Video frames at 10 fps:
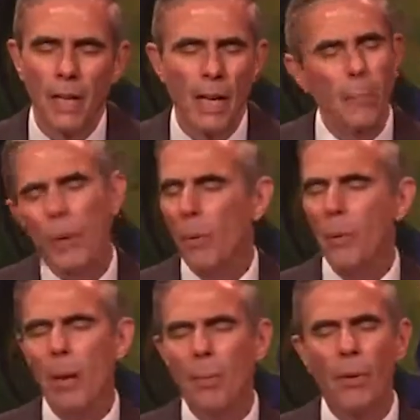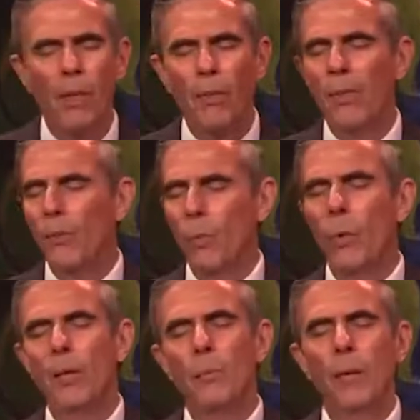And we remember that this
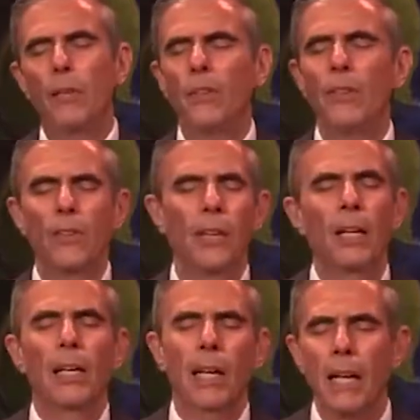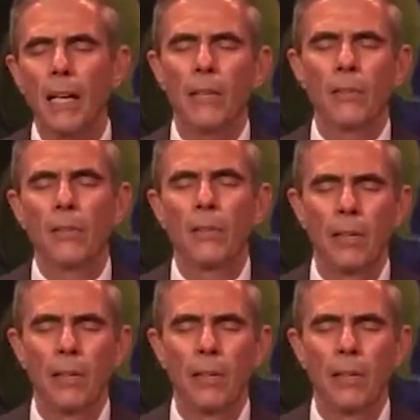one presence is,